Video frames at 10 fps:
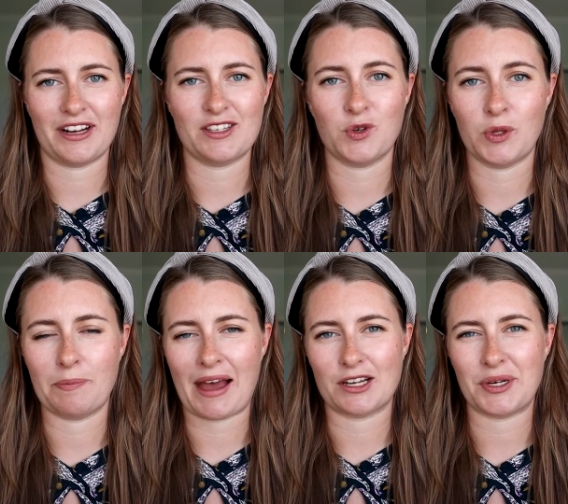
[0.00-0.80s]
It's called the
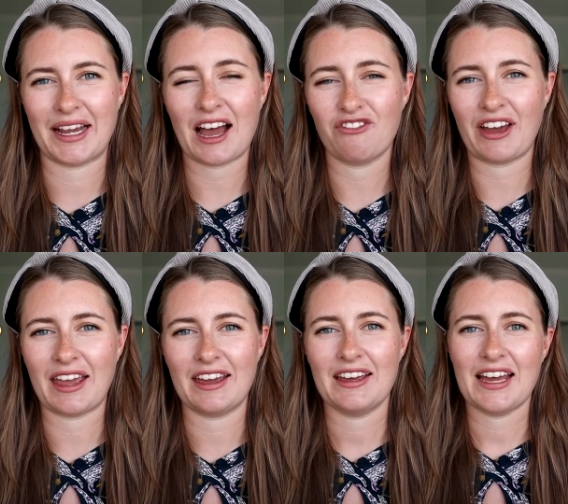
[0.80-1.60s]
Patric
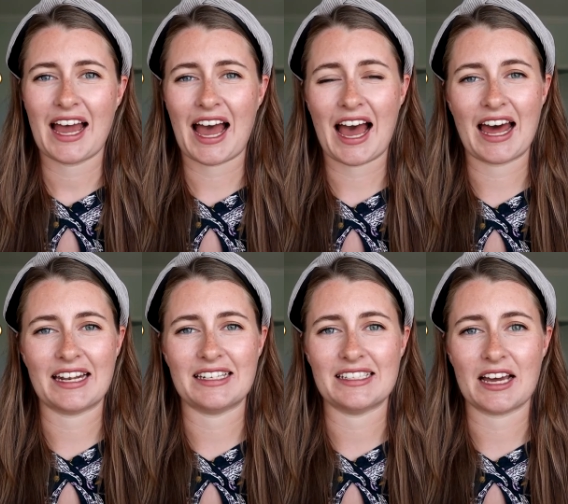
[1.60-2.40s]
Cafe,
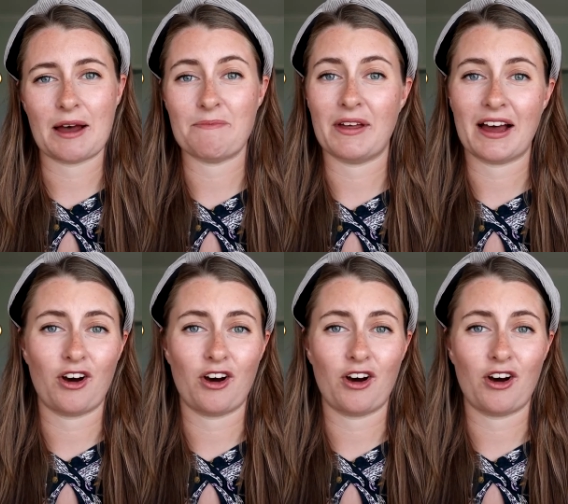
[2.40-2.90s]
and